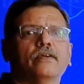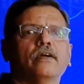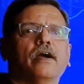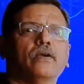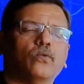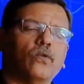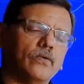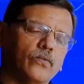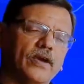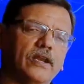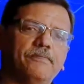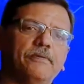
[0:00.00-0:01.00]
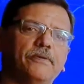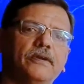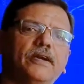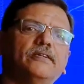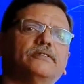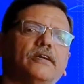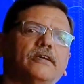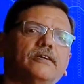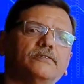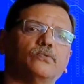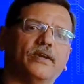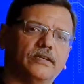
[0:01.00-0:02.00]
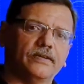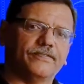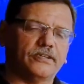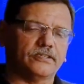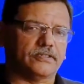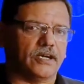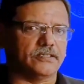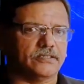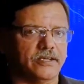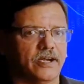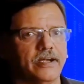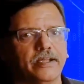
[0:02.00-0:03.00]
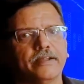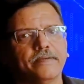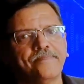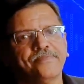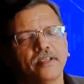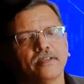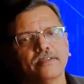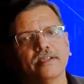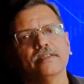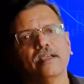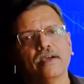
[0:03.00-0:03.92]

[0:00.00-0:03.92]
And where people get stuck is when Nifty starts trending, then they